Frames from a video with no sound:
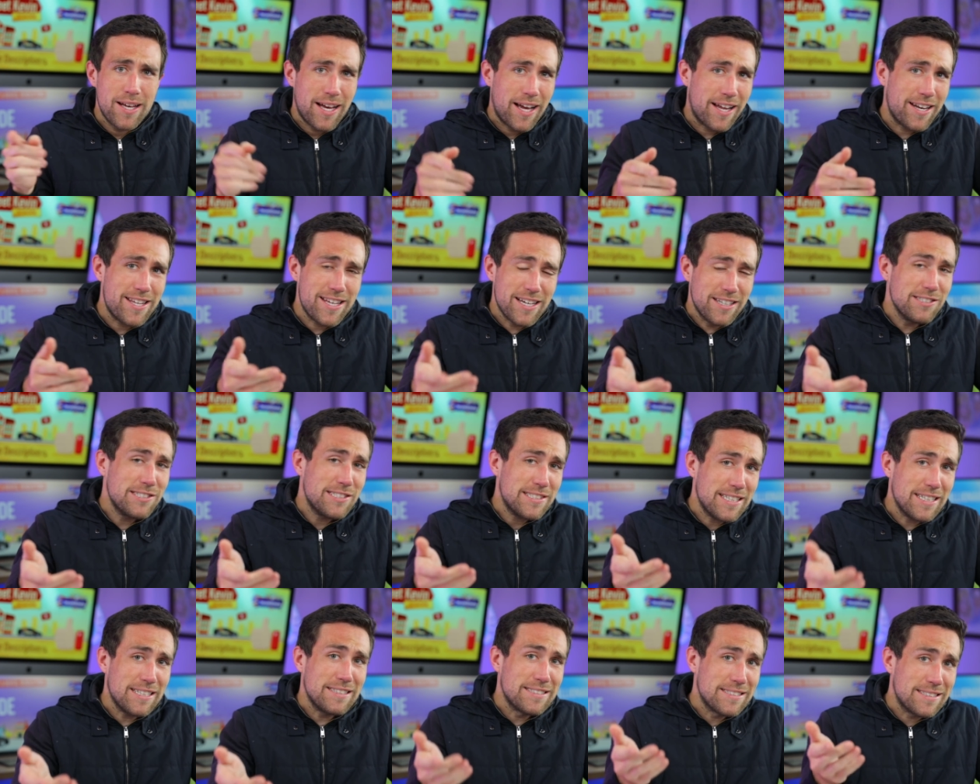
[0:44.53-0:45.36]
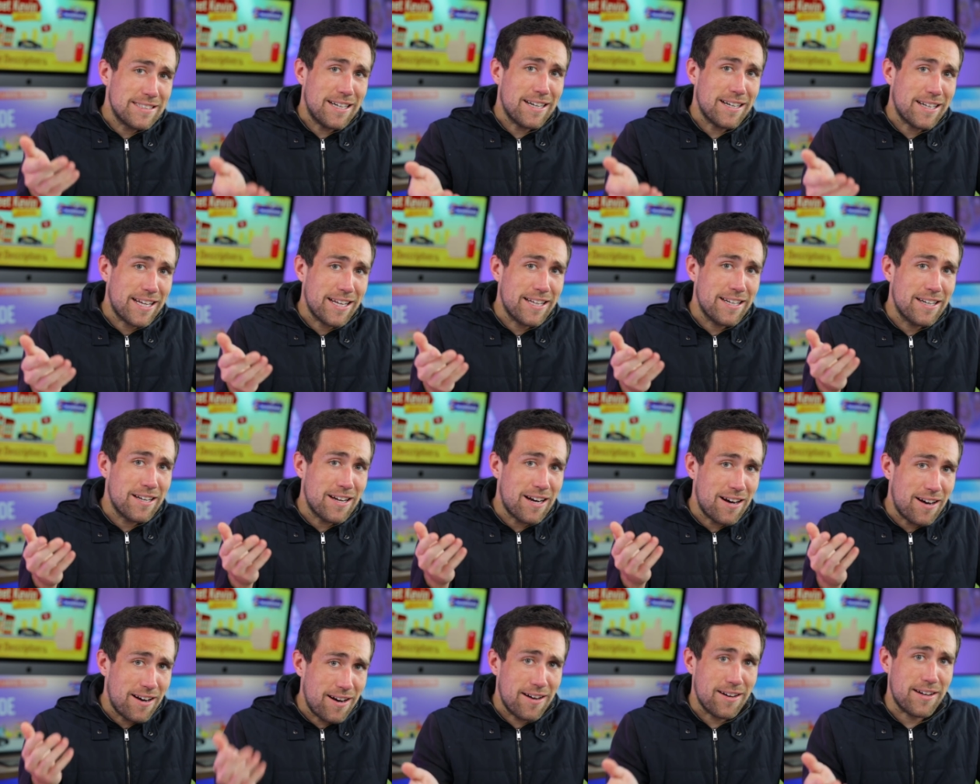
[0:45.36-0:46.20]
And you still stuck in
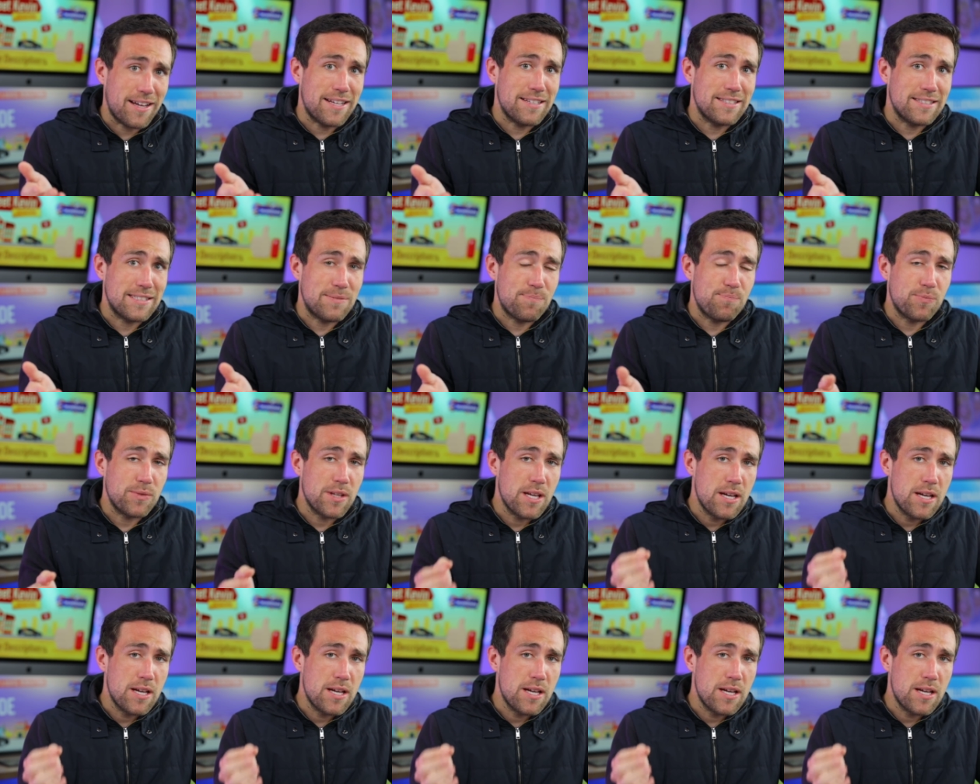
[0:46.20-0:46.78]
August.